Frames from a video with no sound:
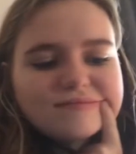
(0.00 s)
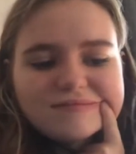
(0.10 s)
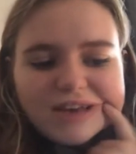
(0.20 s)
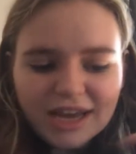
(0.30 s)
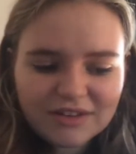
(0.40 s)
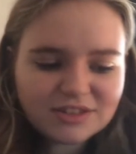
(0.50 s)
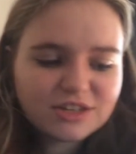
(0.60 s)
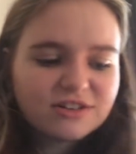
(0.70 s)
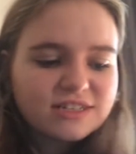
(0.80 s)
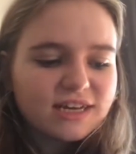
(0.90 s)
Okay,
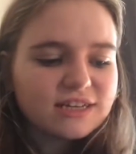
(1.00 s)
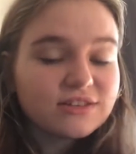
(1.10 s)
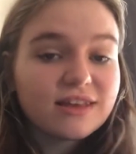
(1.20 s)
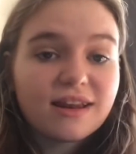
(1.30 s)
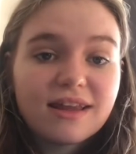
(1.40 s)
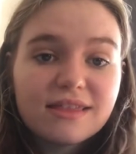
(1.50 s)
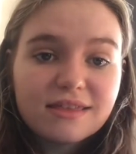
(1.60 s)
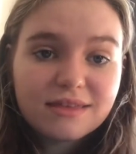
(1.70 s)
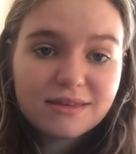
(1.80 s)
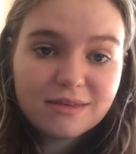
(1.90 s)
results day is on the
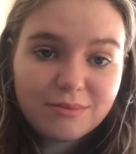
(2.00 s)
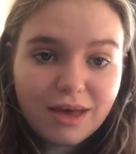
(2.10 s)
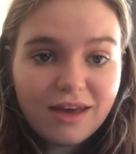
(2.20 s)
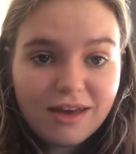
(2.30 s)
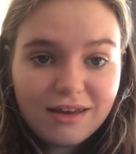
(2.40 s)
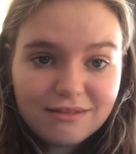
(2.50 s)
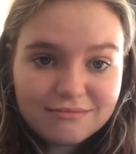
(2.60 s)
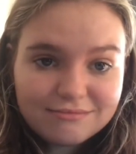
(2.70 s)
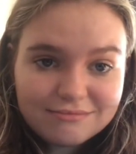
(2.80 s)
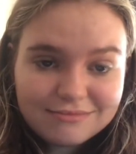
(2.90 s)
11th of May.
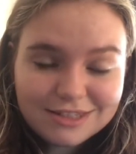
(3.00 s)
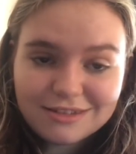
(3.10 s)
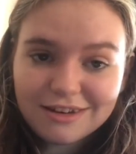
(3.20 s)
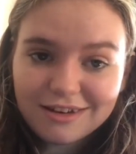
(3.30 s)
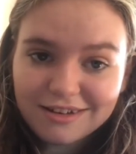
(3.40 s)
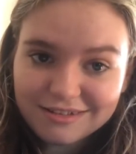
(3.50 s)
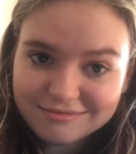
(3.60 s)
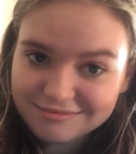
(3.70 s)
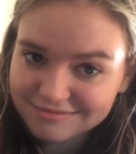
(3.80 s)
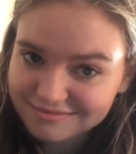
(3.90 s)
So
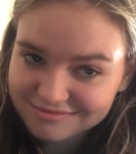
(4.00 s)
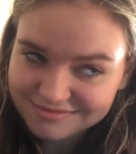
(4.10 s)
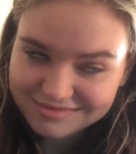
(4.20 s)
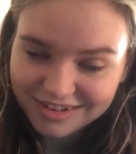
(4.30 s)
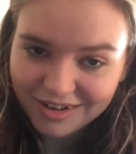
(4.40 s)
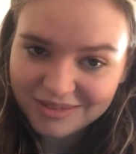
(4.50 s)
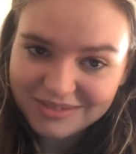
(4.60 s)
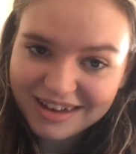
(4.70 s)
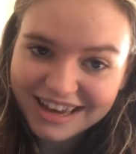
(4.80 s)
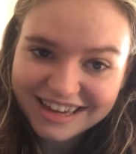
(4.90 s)
can't
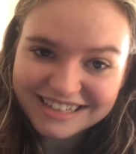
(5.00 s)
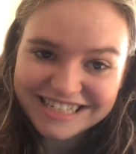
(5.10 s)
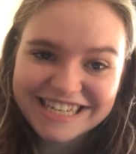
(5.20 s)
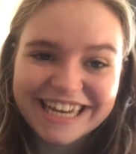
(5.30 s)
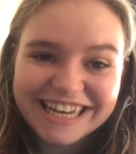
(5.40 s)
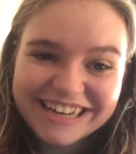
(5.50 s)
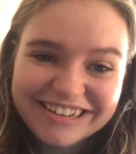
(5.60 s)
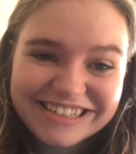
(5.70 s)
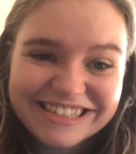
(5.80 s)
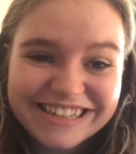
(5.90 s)
wait to see
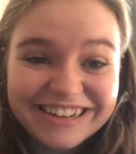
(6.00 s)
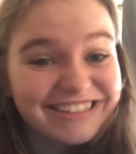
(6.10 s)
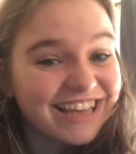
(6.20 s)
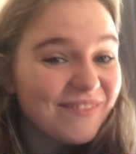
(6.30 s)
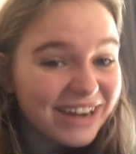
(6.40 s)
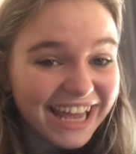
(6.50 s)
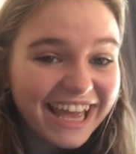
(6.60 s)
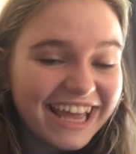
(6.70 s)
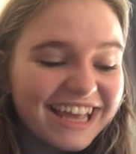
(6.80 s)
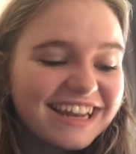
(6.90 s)
who's coming
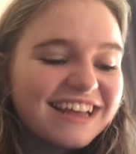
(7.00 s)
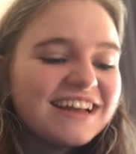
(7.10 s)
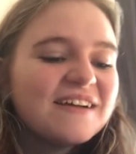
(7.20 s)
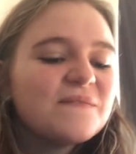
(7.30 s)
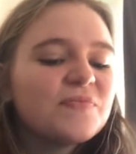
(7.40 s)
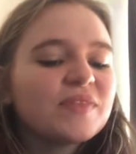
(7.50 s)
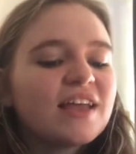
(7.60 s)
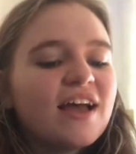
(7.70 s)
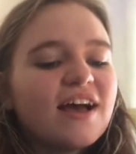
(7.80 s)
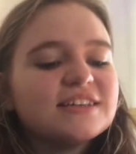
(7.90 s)
in.
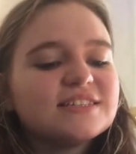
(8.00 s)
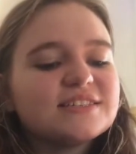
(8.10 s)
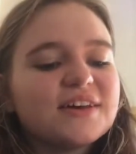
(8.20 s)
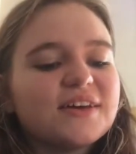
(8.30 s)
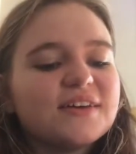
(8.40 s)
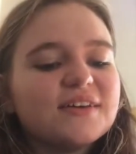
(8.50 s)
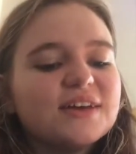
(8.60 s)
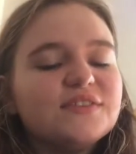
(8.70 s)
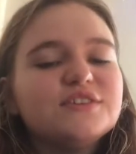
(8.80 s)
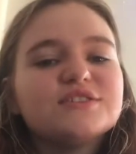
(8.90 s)
So
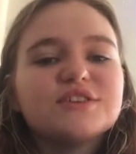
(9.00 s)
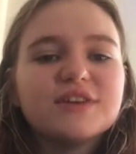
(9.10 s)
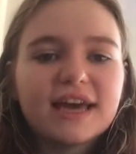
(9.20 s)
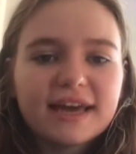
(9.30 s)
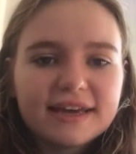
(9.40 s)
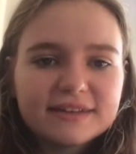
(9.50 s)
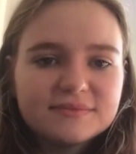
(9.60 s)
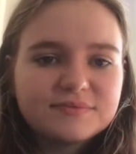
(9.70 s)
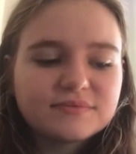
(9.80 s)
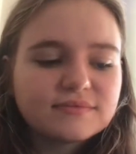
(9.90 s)
if you do get
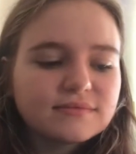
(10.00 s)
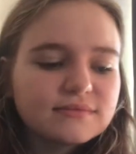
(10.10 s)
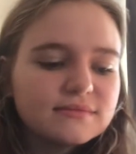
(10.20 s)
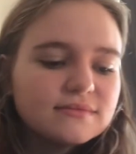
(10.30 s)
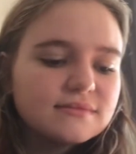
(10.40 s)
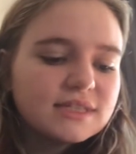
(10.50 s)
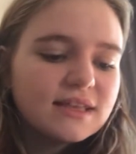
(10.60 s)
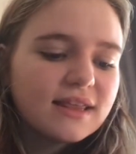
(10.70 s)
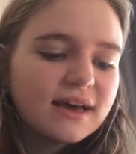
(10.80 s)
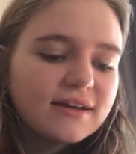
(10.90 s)
in,
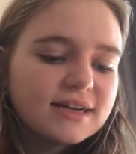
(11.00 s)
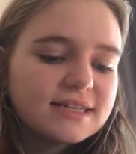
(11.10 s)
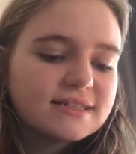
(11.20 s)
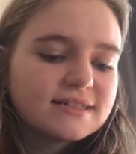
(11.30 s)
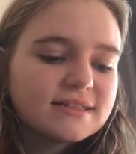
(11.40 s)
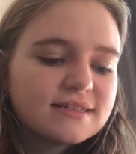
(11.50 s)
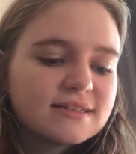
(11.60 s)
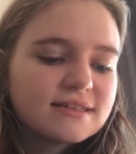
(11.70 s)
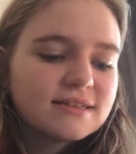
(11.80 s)
there is